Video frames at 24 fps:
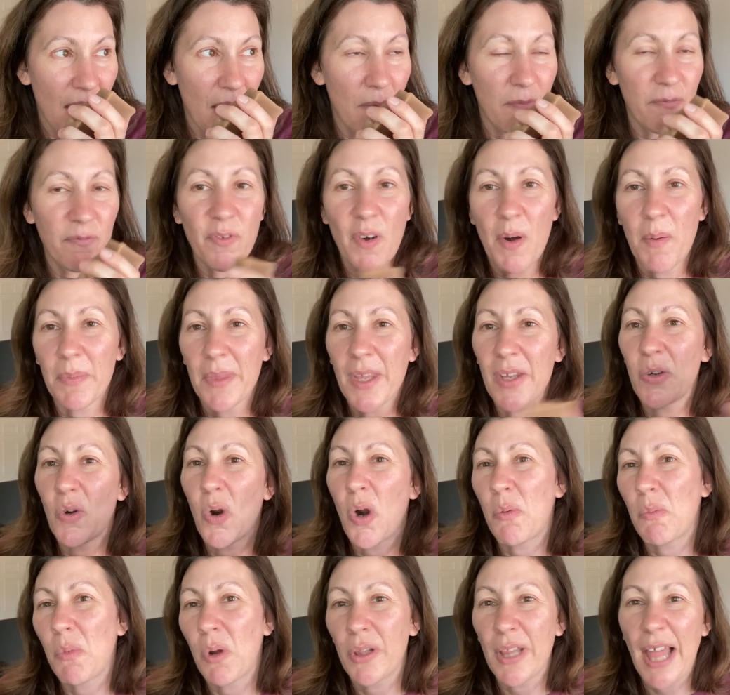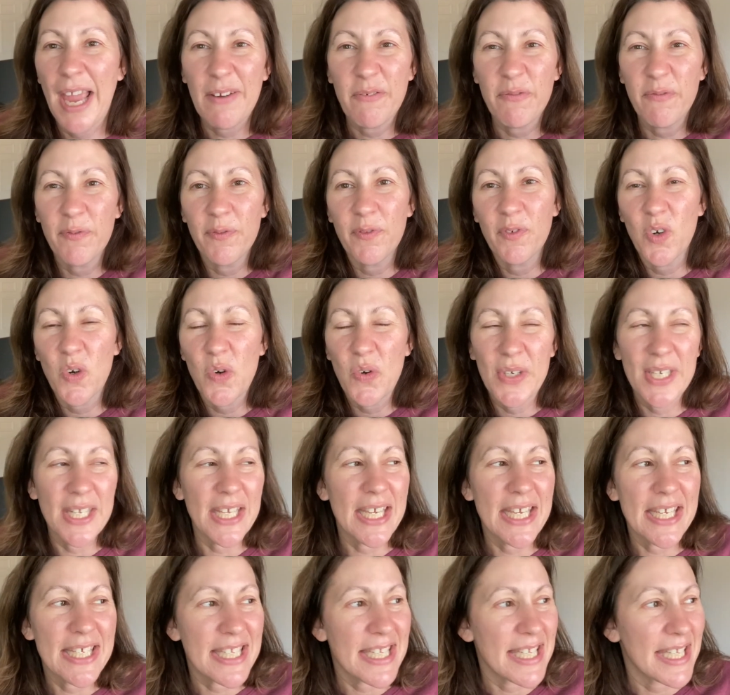from the normal,
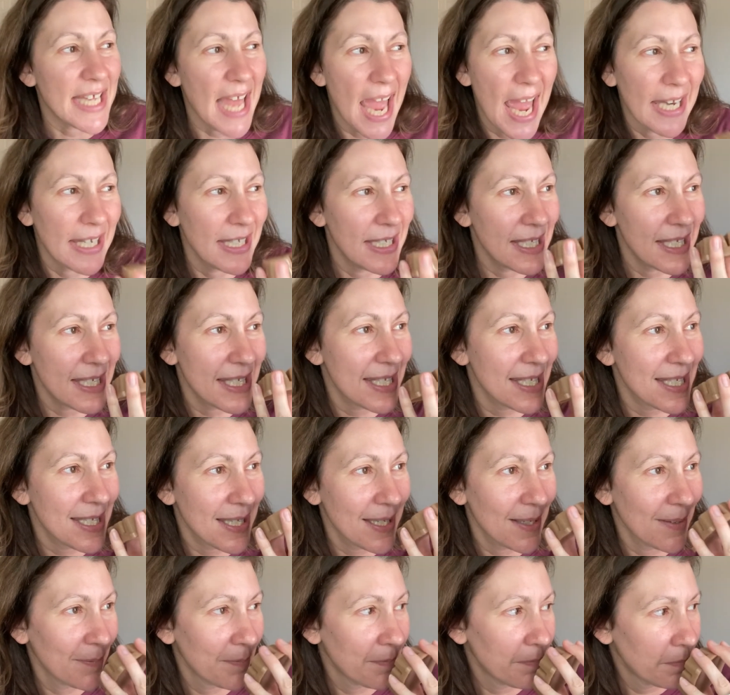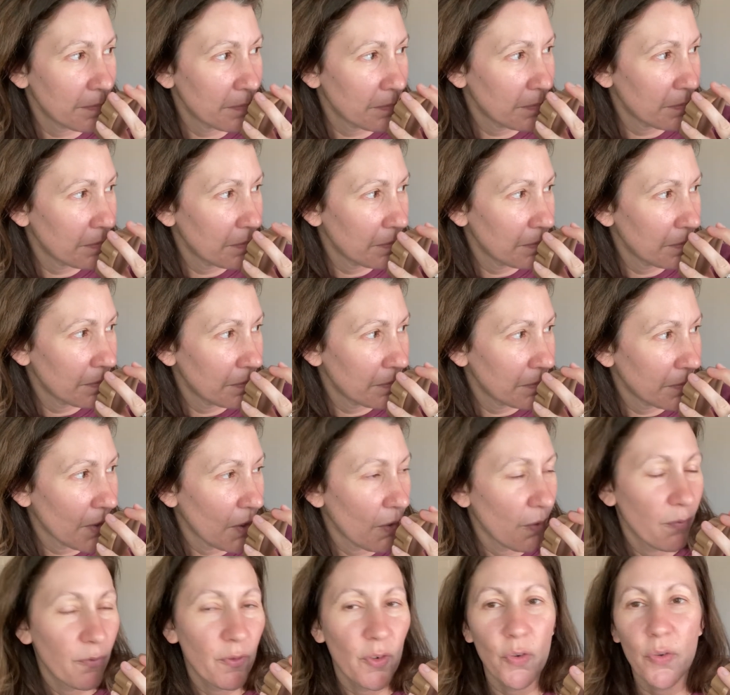fruity scents.
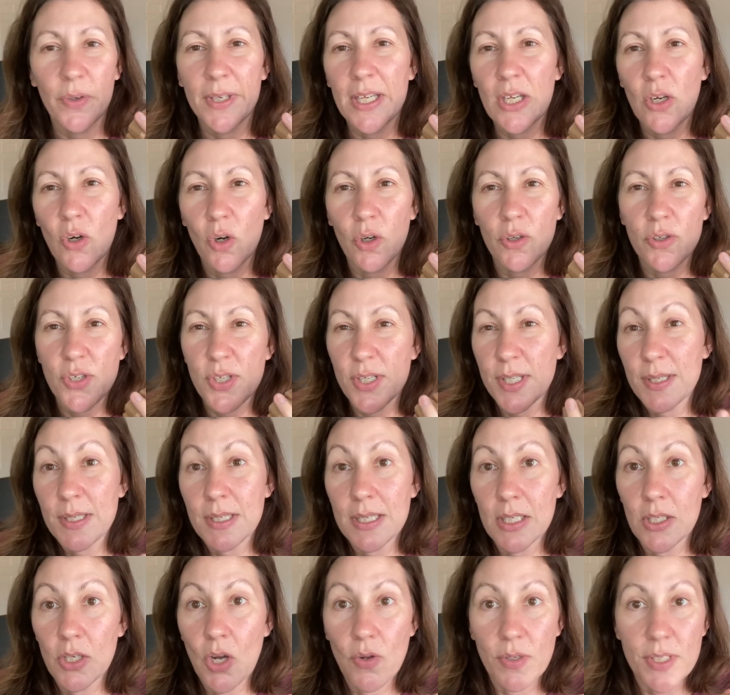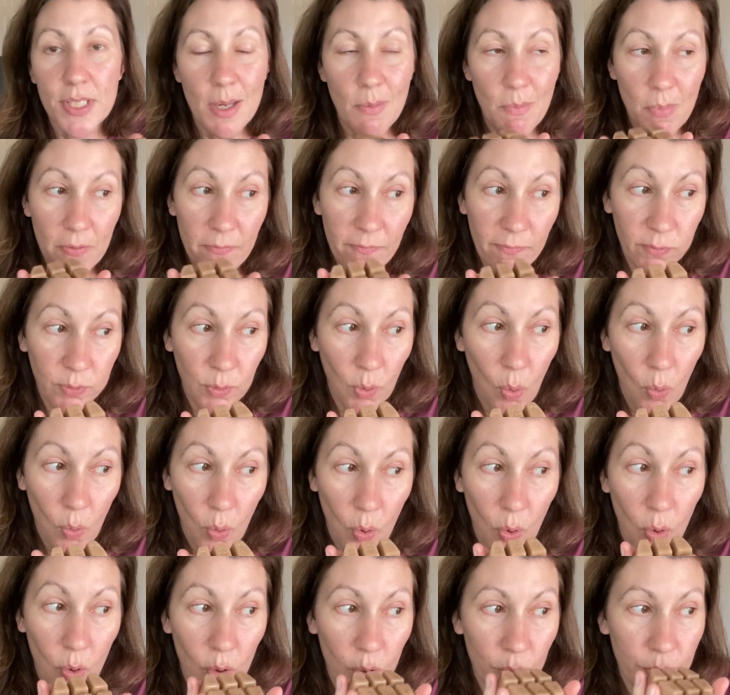Fruity or, summer
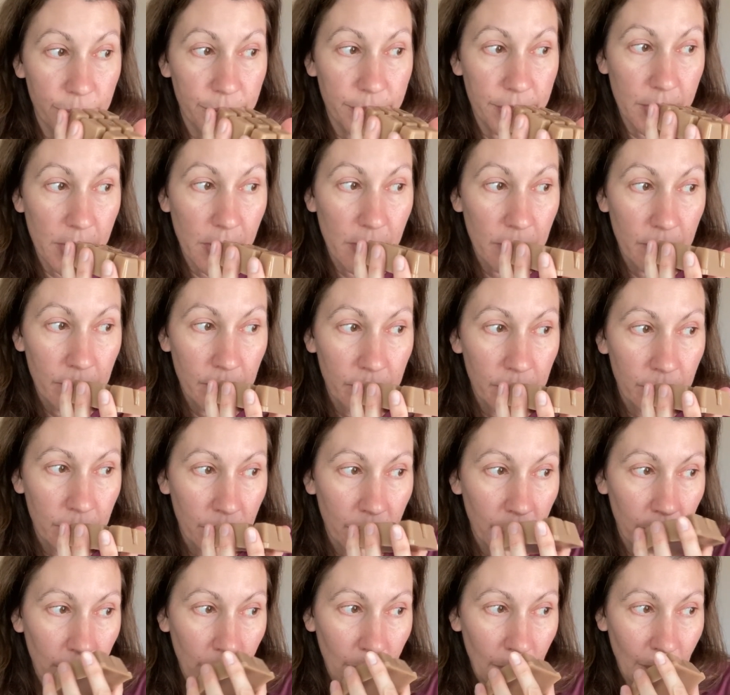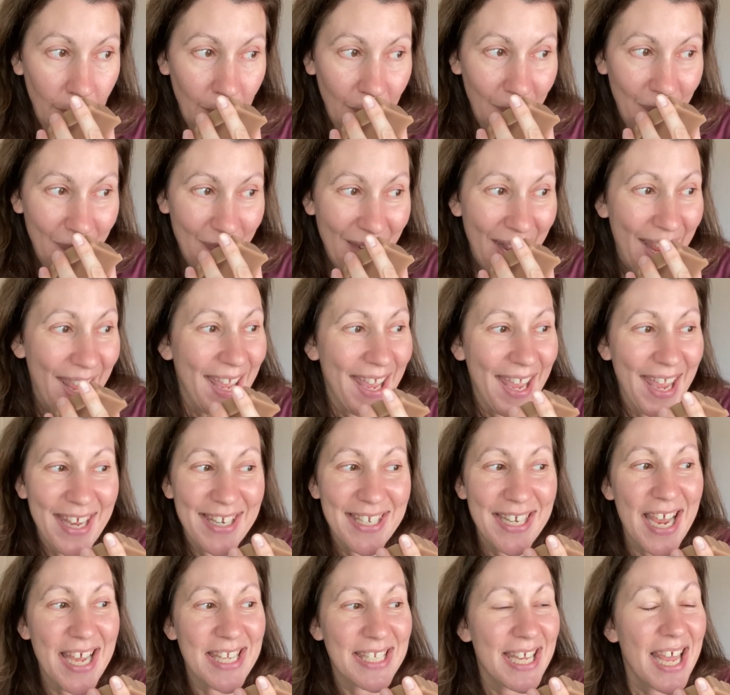florals. It
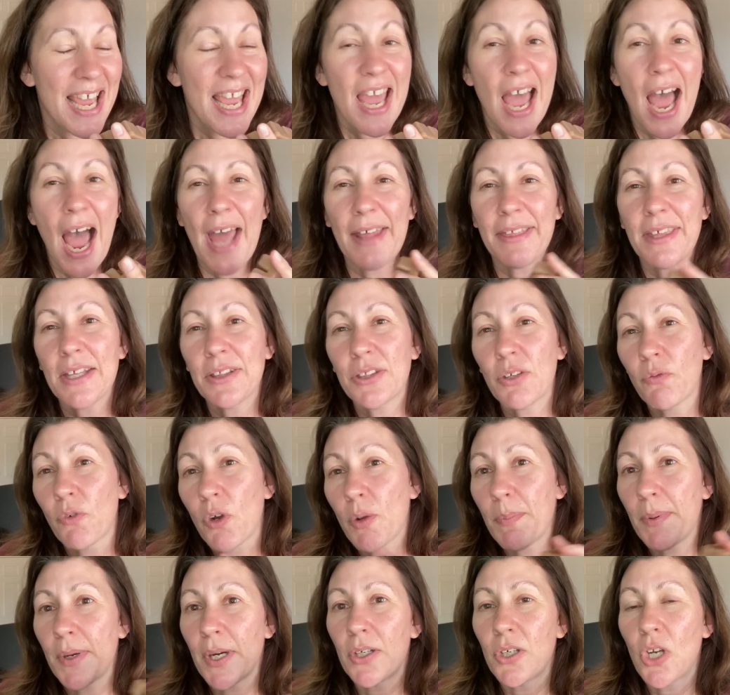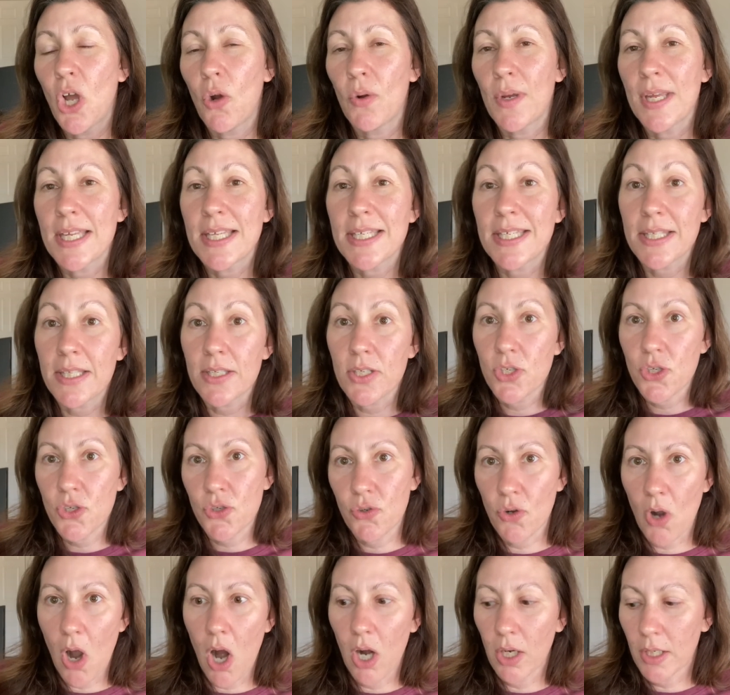does. I think the root beer note is the
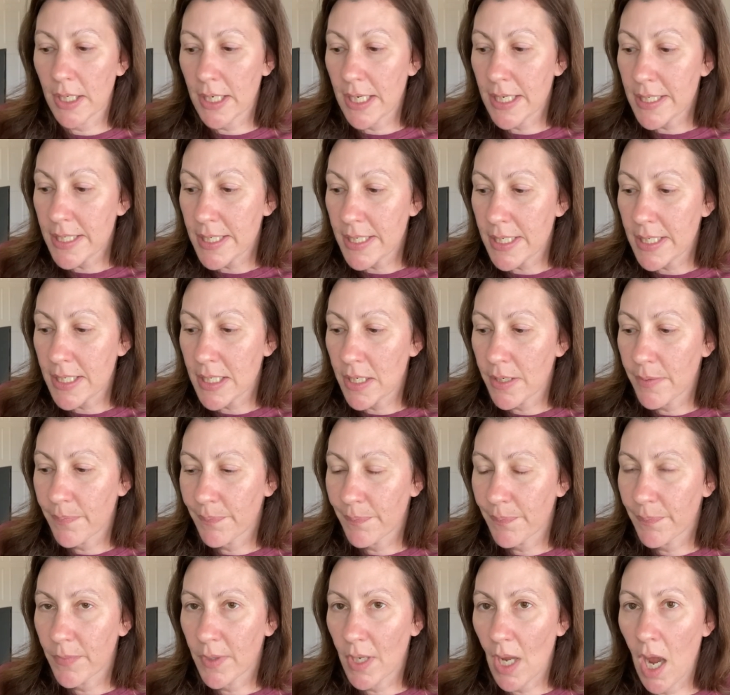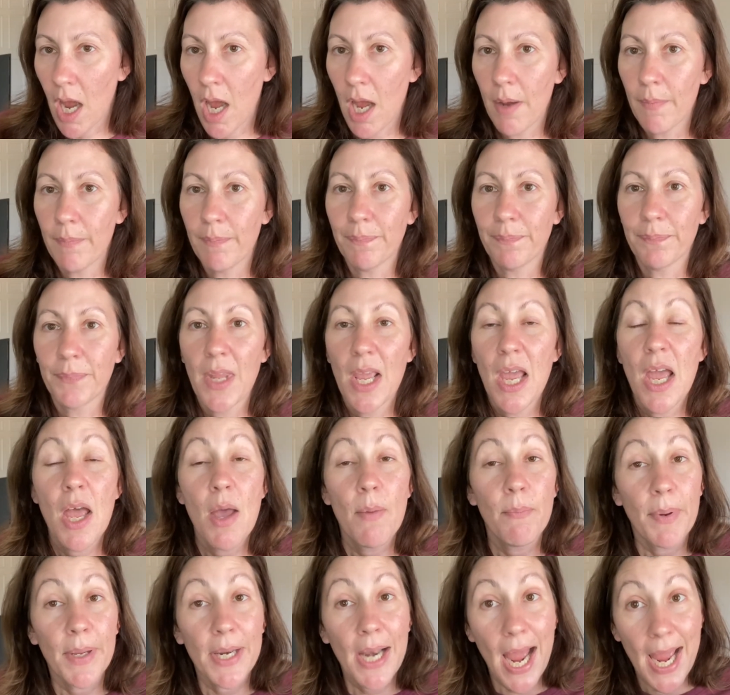strongest, but
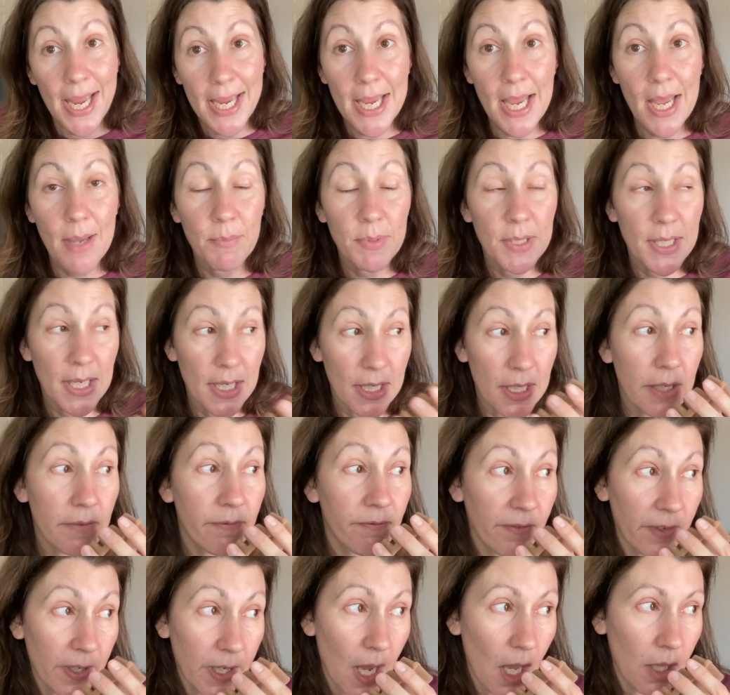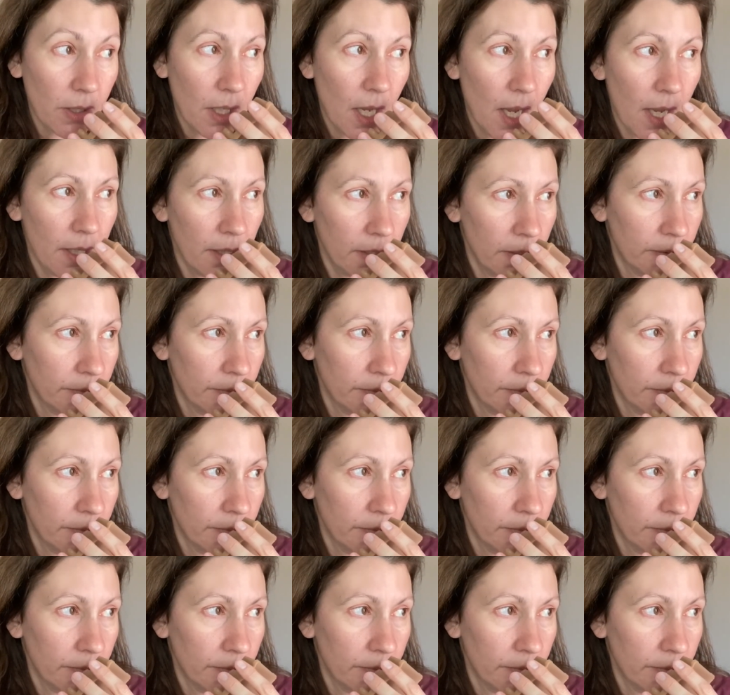I am getting vanilla.